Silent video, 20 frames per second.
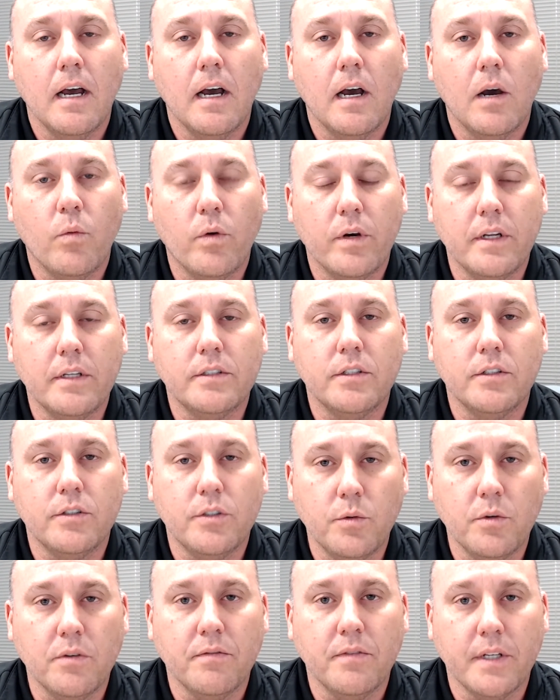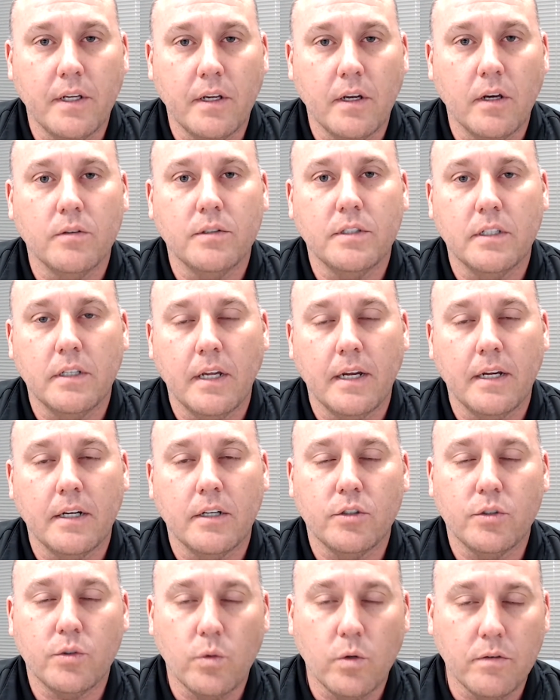I wanted to do a video today, a
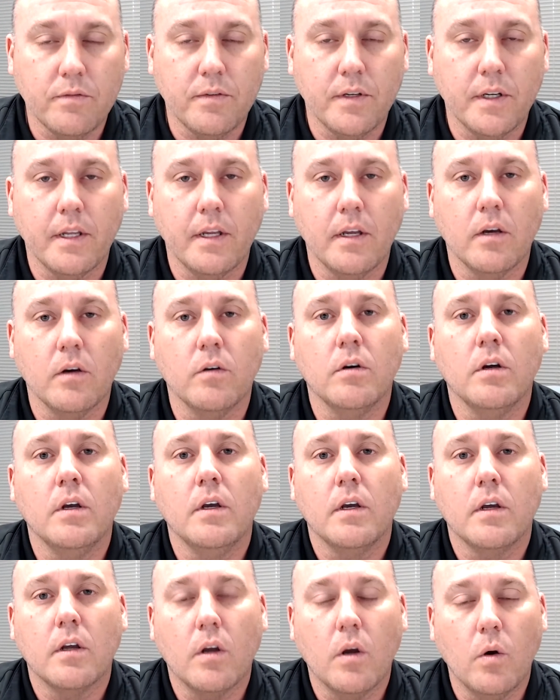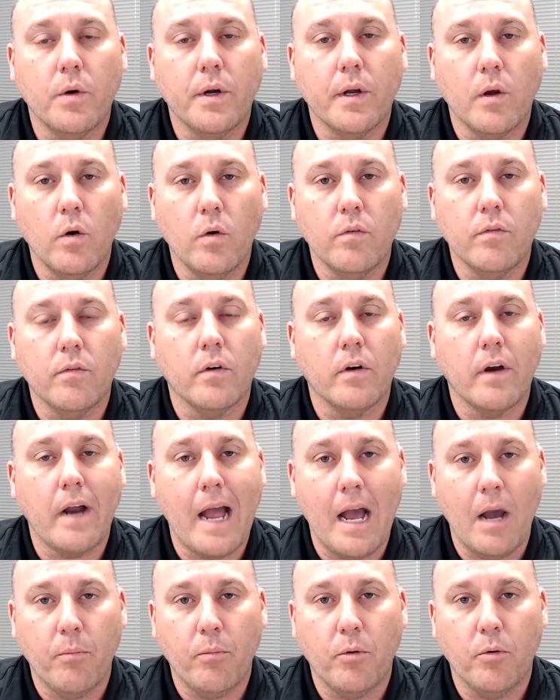short video, going over
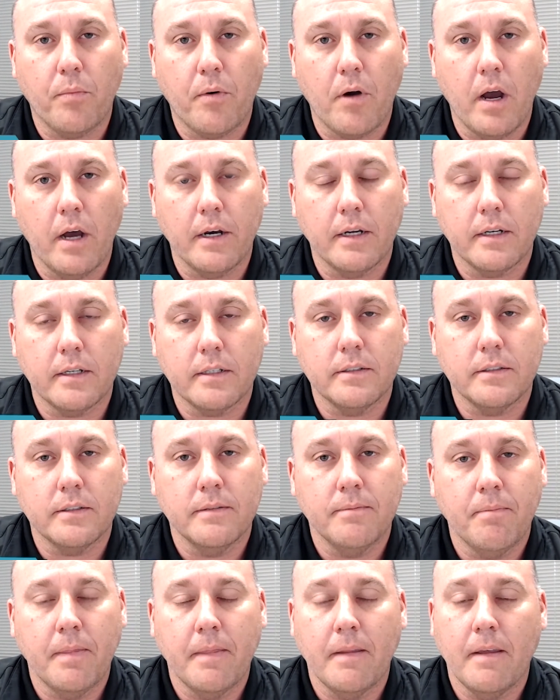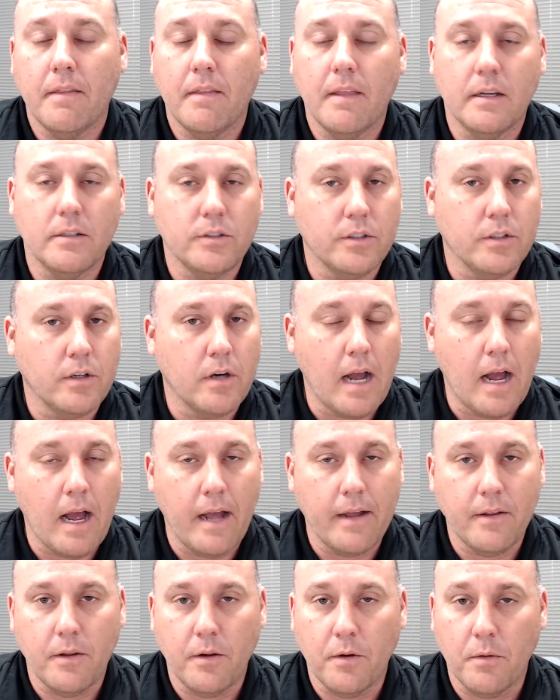Apple products. That's
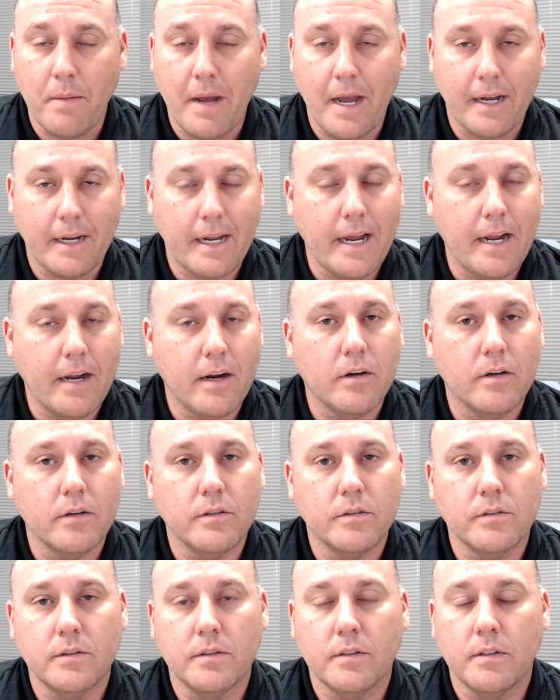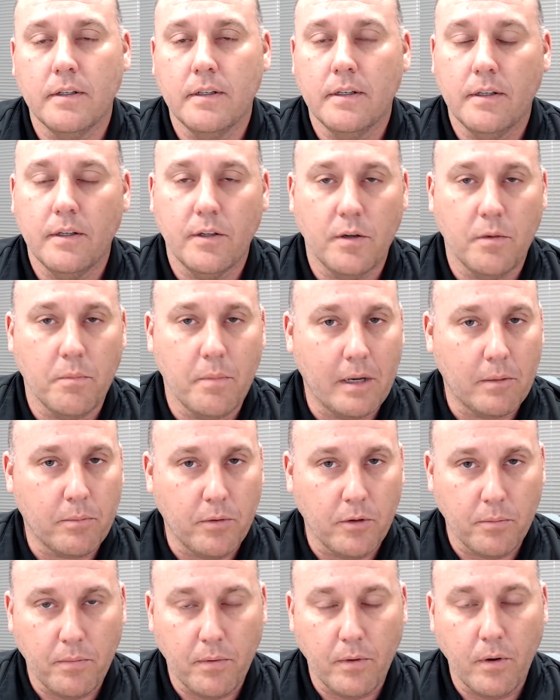your Mac Airs, your
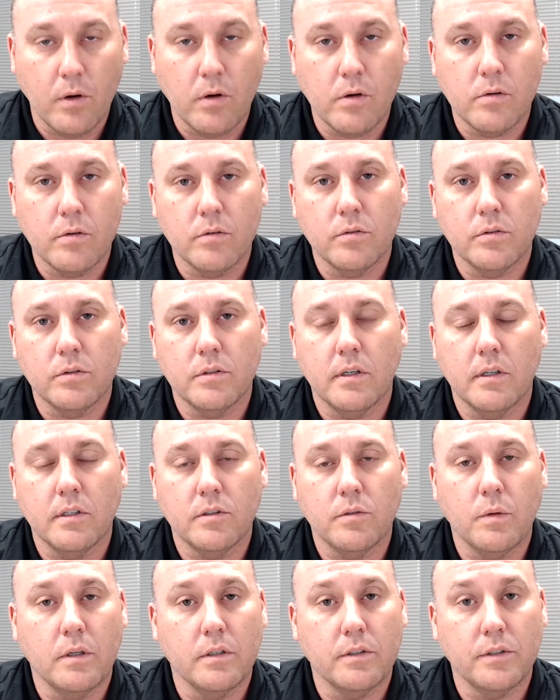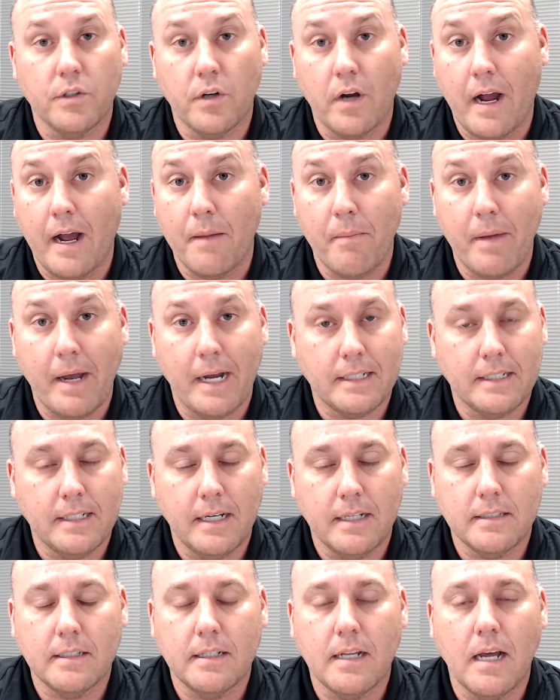MacBook Pros, as well as your iMac
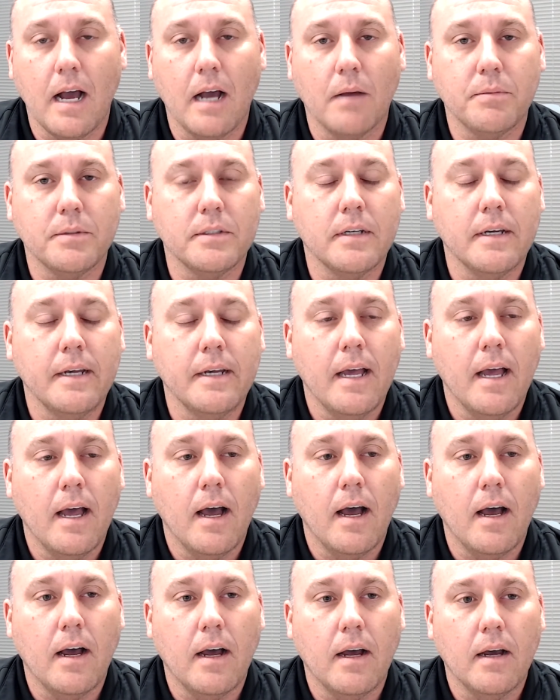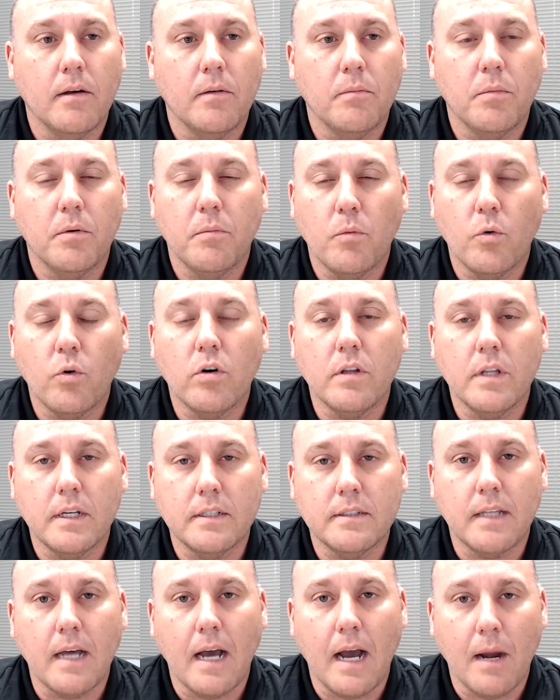desktops, but more or
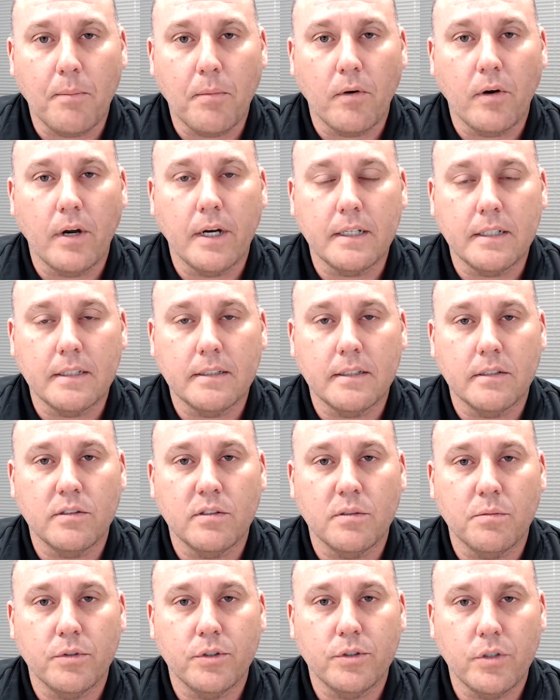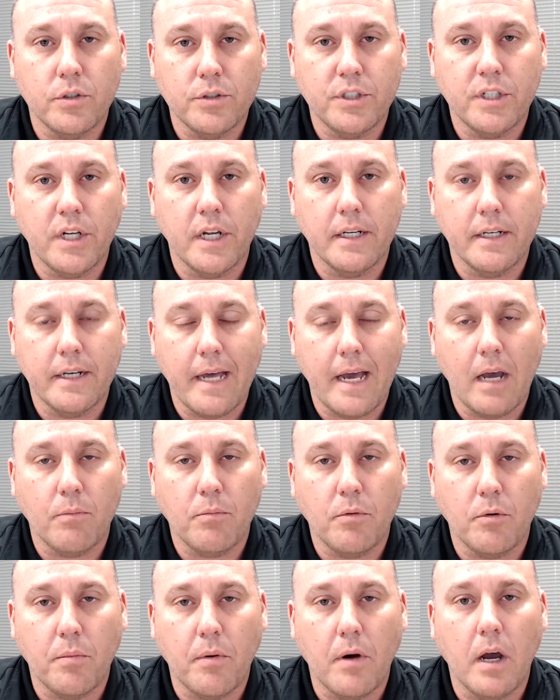less the operating system associated to
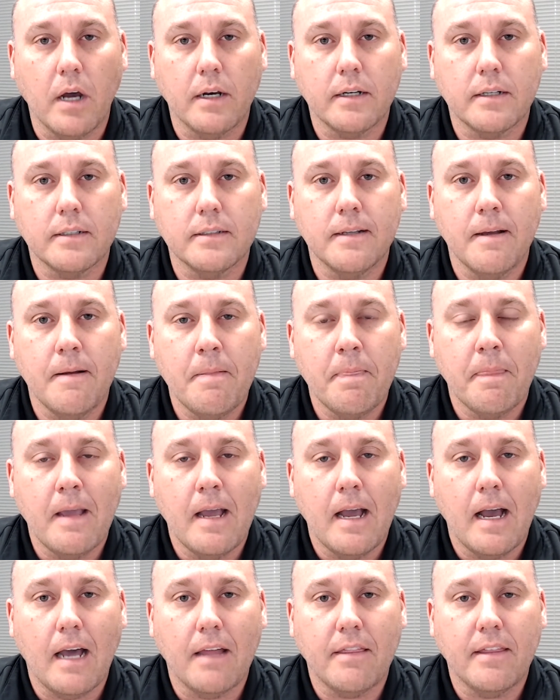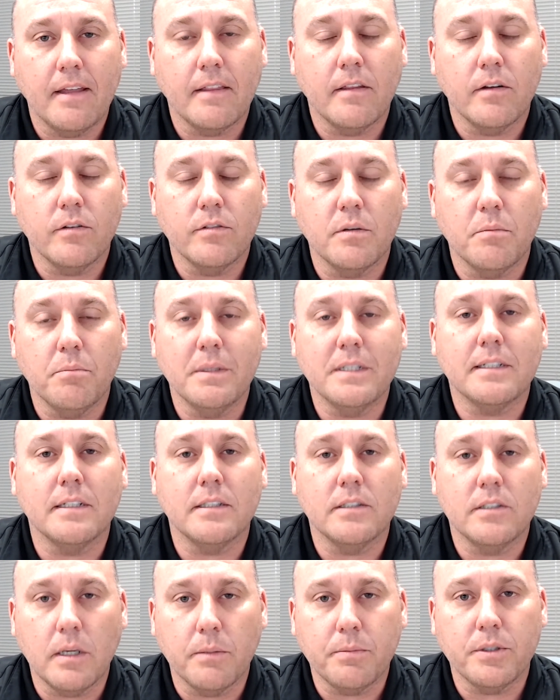Apple products. I think there's a
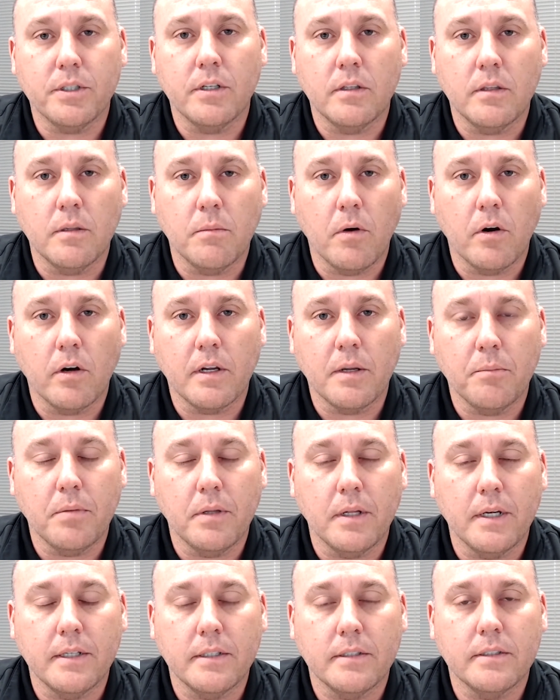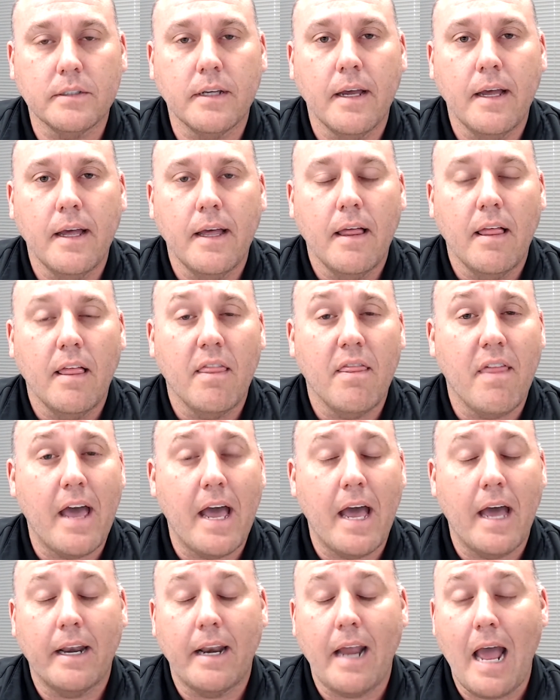misconception in the marketplace
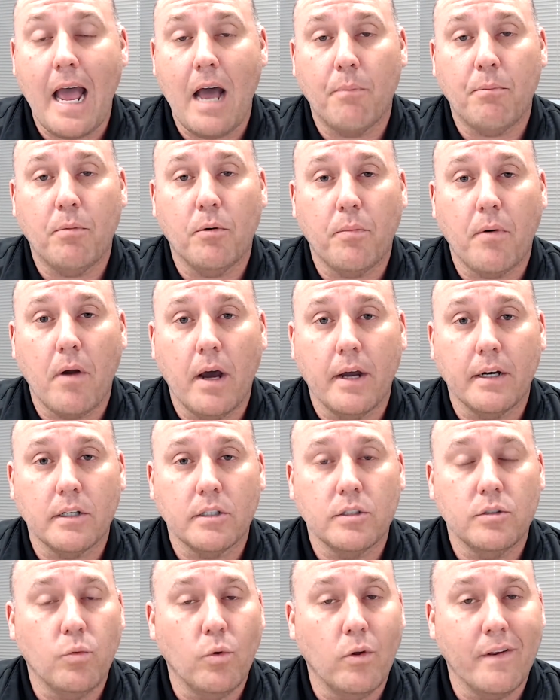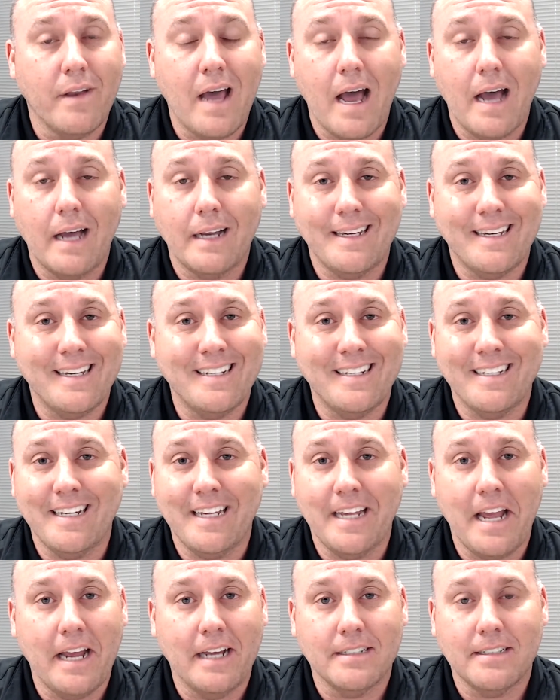that Apple products will not get
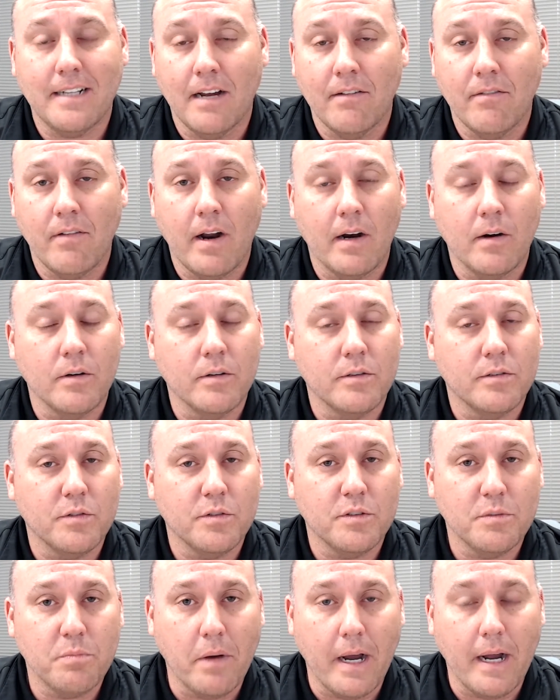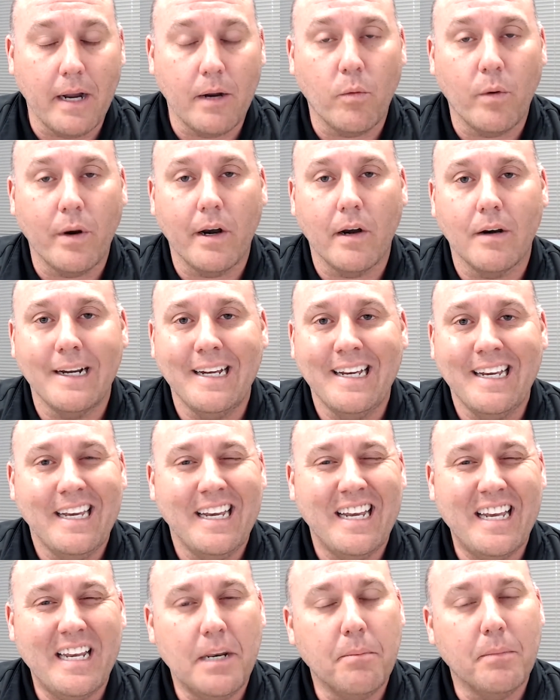any antivirus or spyware,
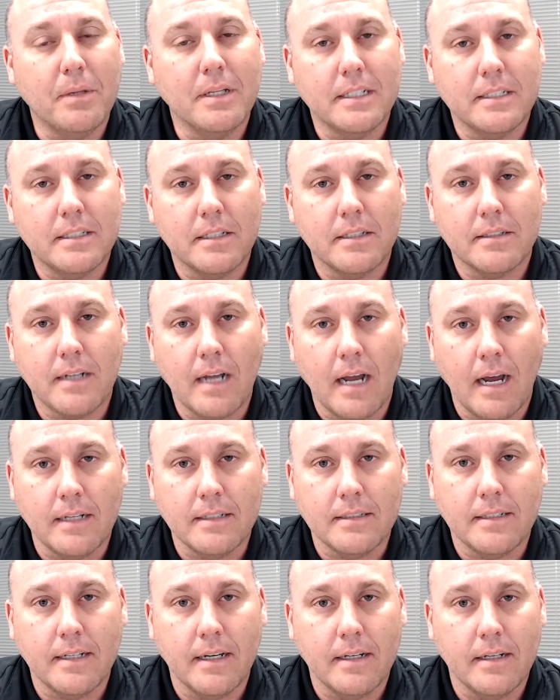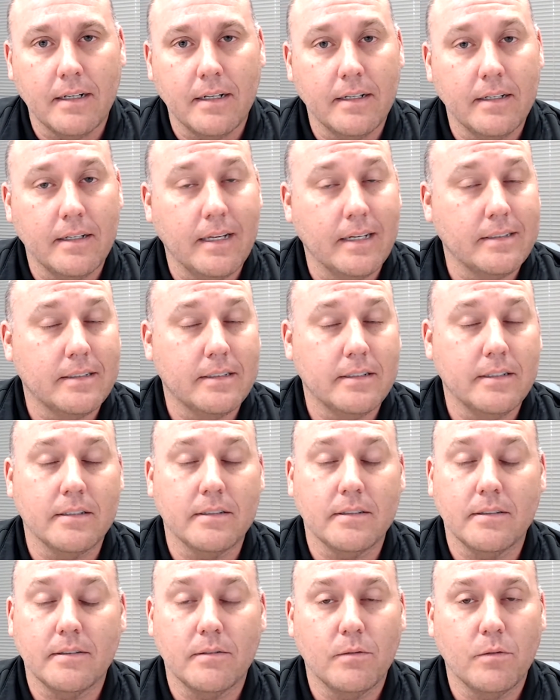any malicious content, and that's
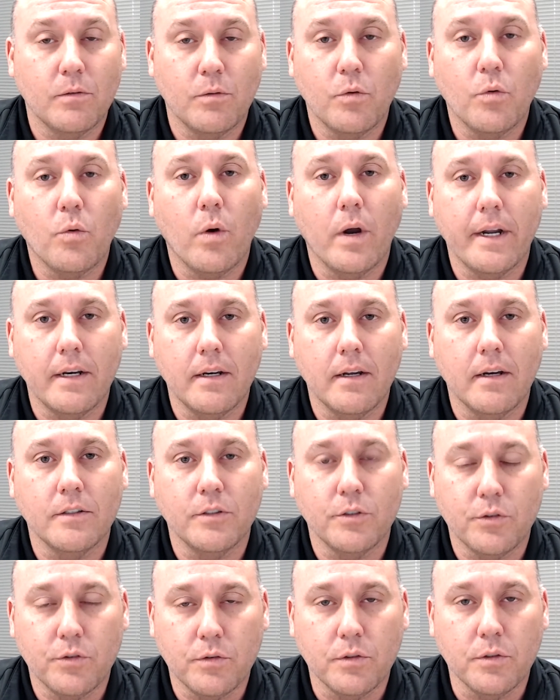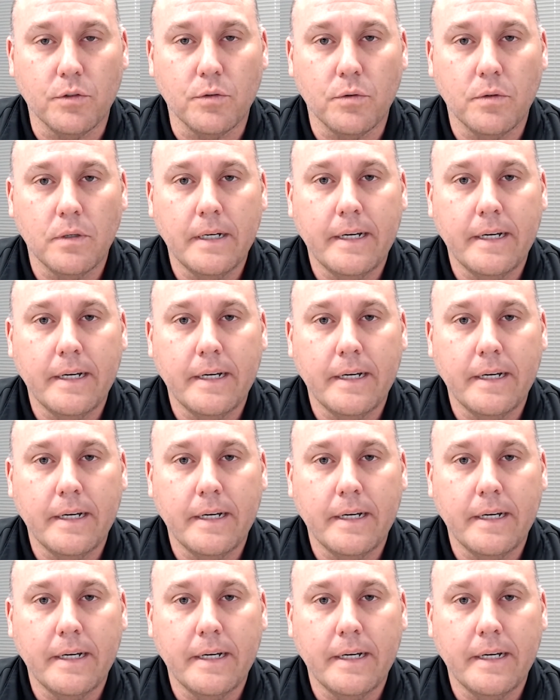just quite untrue.